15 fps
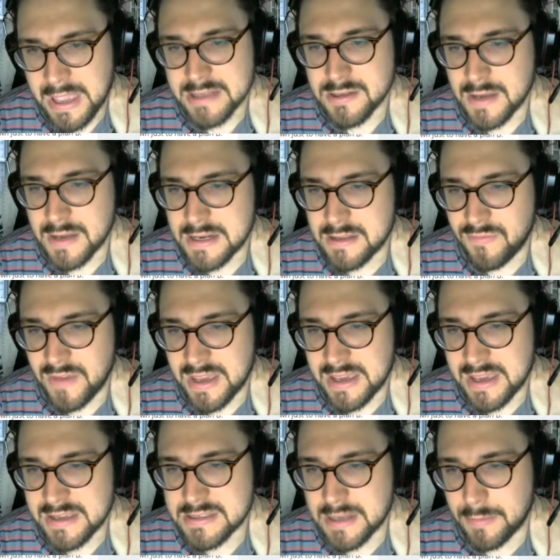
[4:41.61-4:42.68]
Until end of the
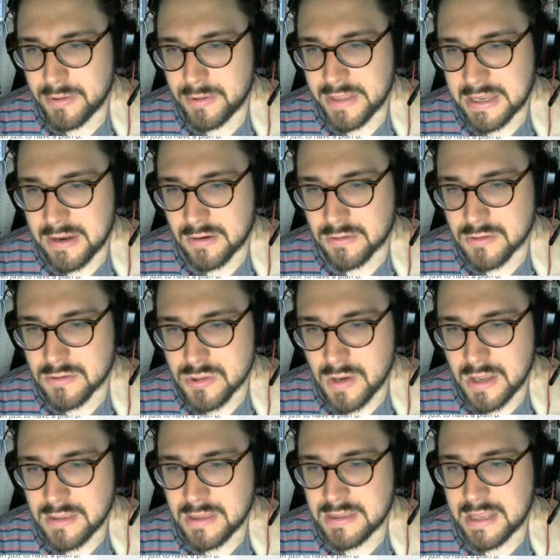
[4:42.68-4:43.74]
phase, double that character's strength.